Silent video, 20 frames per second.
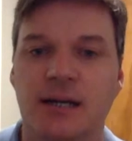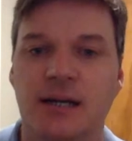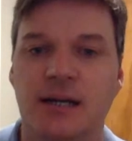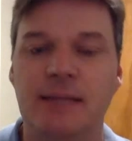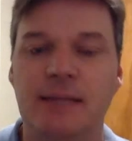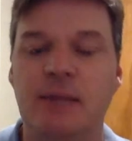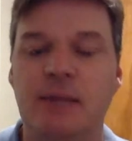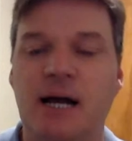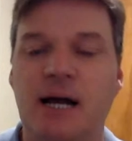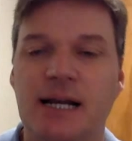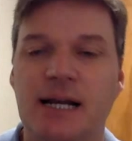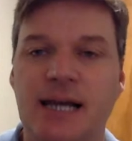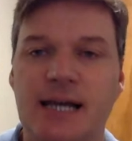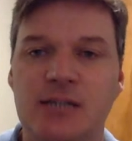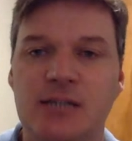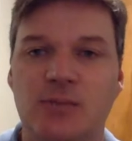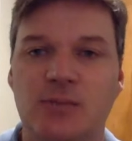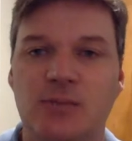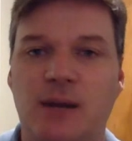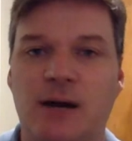in the
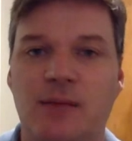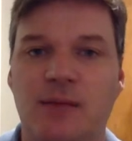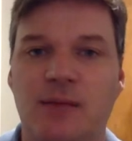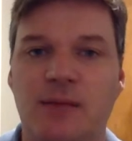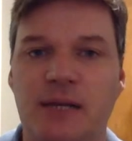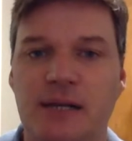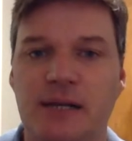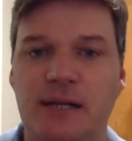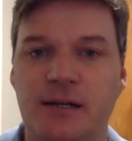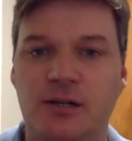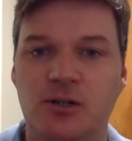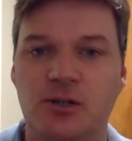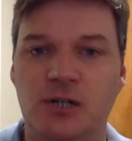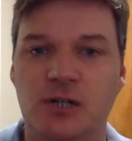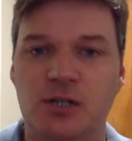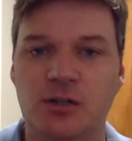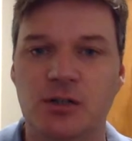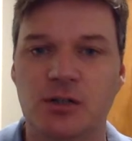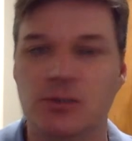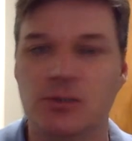podcast realm than in a
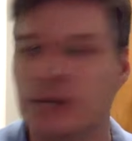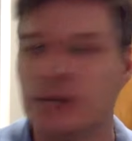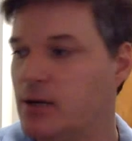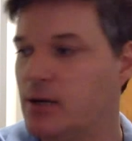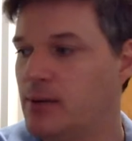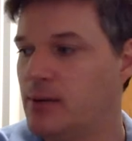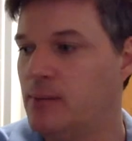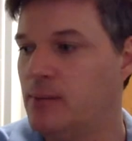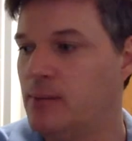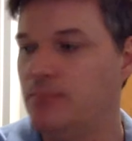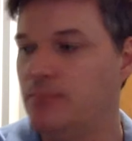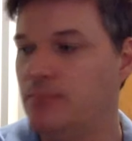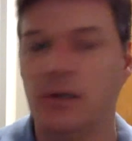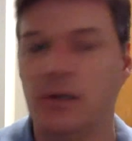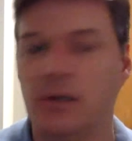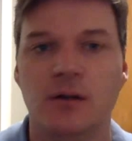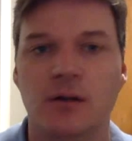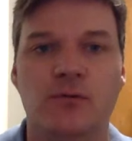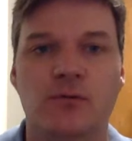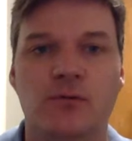traditional radio realm
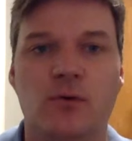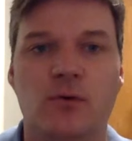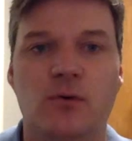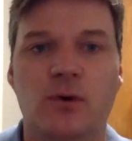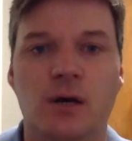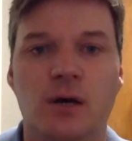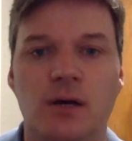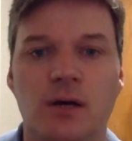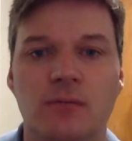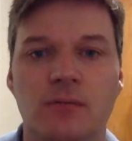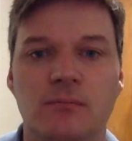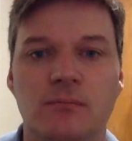for